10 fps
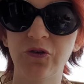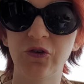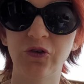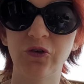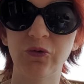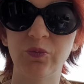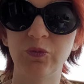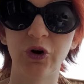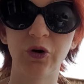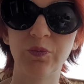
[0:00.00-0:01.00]
to,
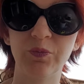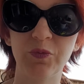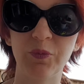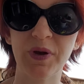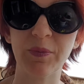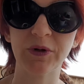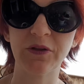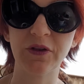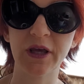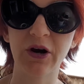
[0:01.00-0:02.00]
you know, the people
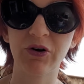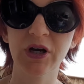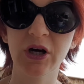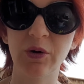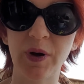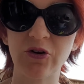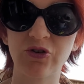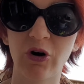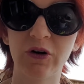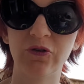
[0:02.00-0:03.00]
in the area about
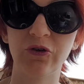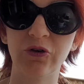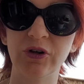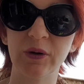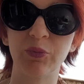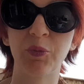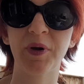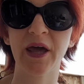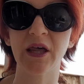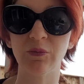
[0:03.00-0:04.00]
trying to get
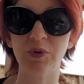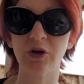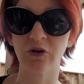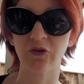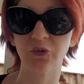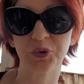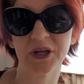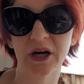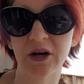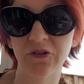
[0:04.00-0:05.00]
prepared because we
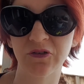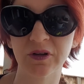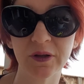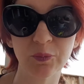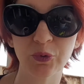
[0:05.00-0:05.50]
are still in